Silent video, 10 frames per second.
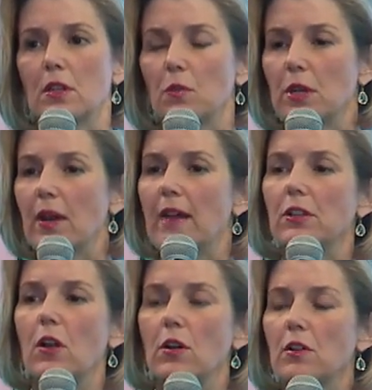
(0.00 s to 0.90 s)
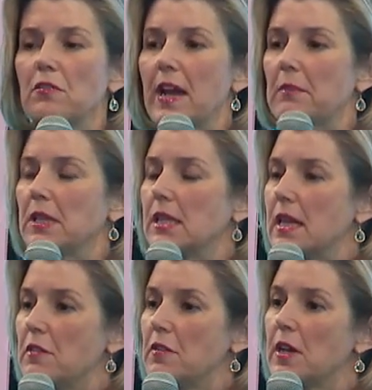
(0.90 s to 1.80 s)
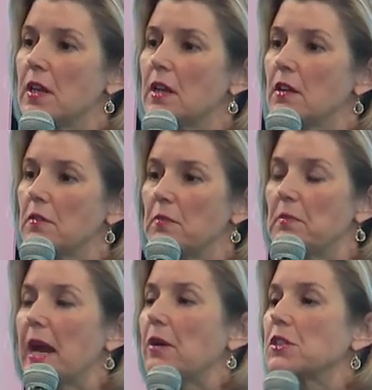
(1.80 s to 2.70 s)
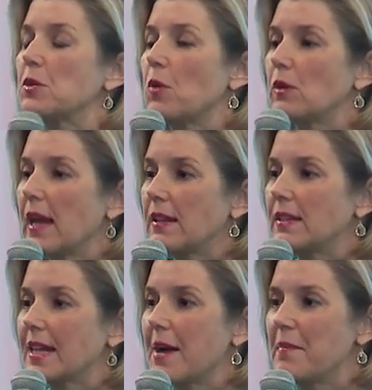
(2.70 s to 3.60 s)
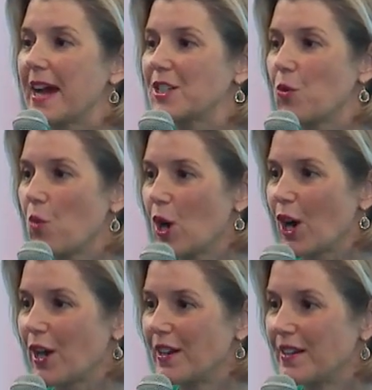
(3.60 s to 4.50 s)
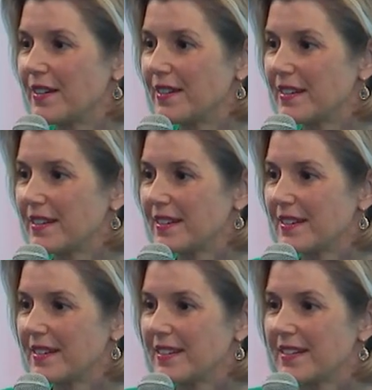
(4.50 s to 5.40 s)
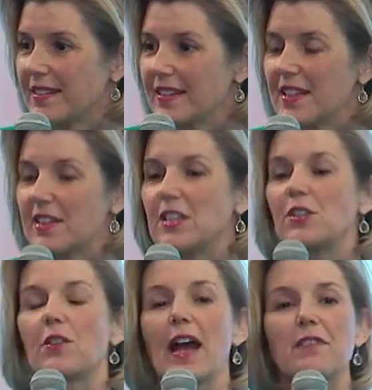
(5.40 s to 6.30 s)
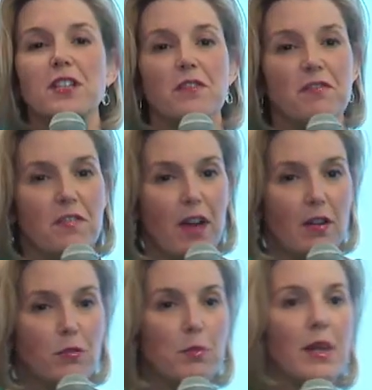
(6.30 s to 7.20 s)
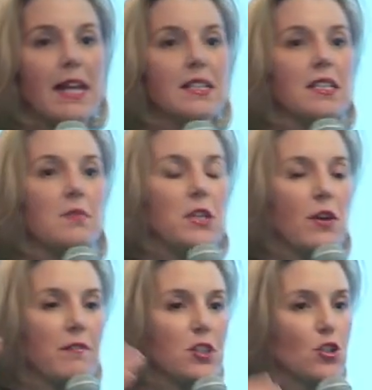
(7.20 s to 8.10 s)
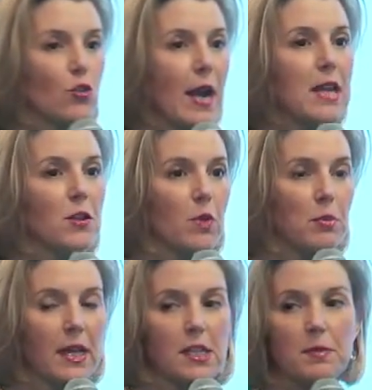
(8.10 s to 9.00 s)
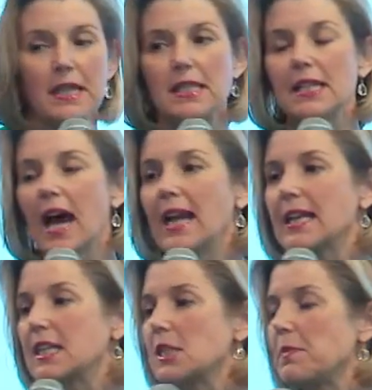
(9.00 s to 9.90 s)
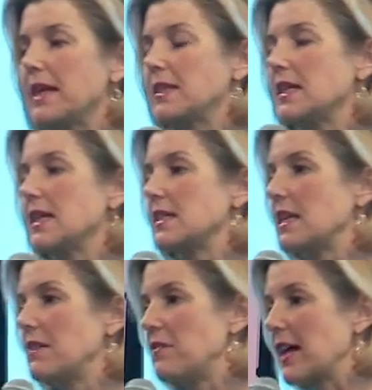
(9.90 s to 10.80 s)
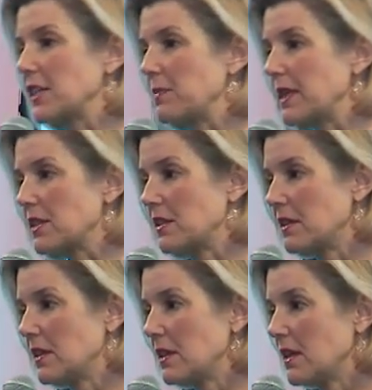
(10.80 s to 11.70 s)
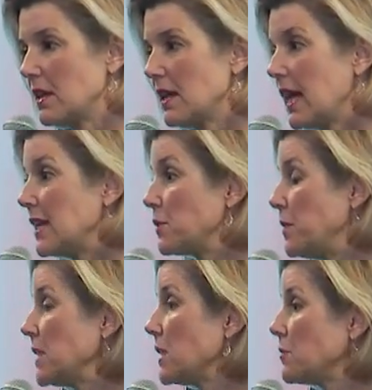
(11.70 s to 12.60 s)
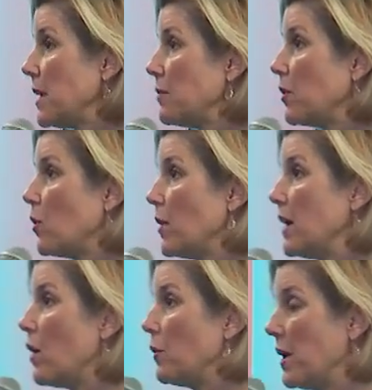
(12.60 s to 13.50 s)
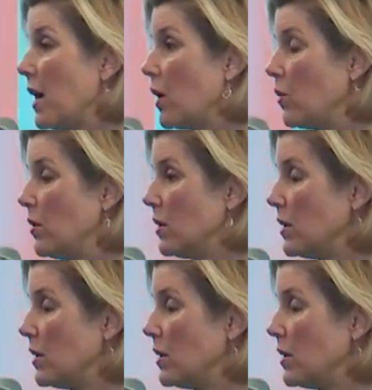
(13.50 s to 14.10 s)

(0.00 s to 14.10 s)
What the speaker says: that when you have a longer family leave, parents are more likely to come back to work. And you don't have to replace them. You don't have to train the replacement. It's not an expense, it's an investment. And as business people, we all know